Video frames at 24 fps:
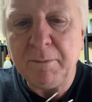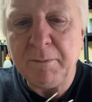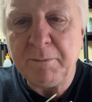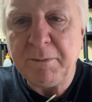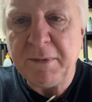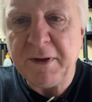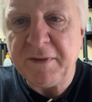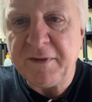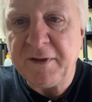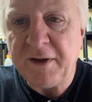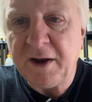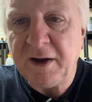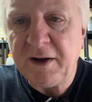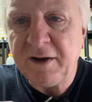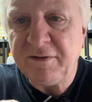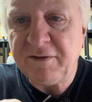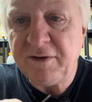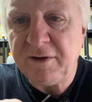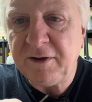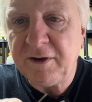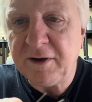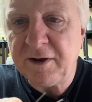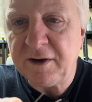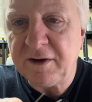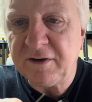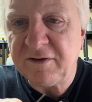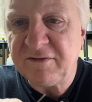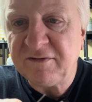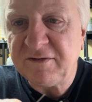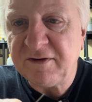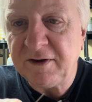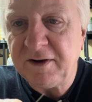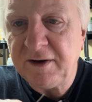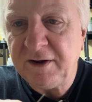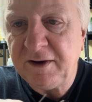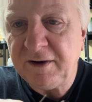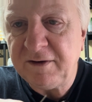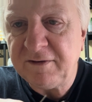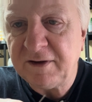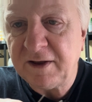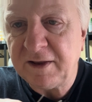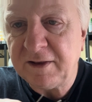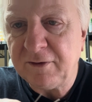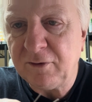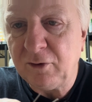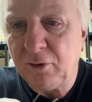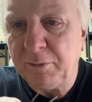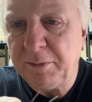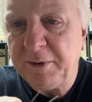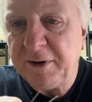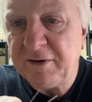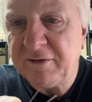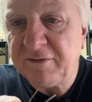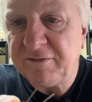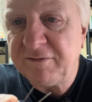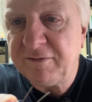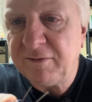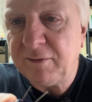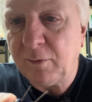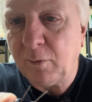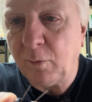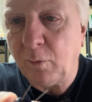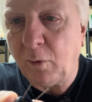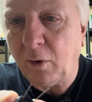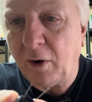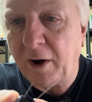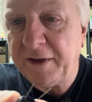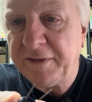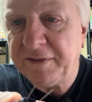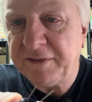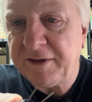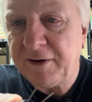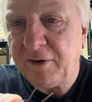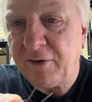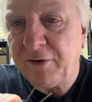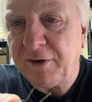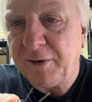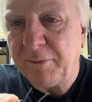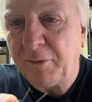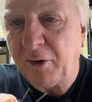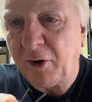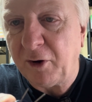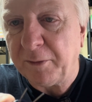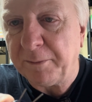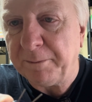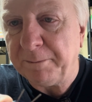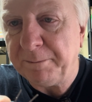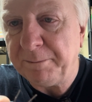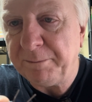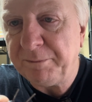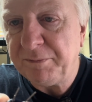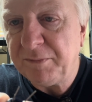But the only thing you're going to see is that little bit of white there on the bottom,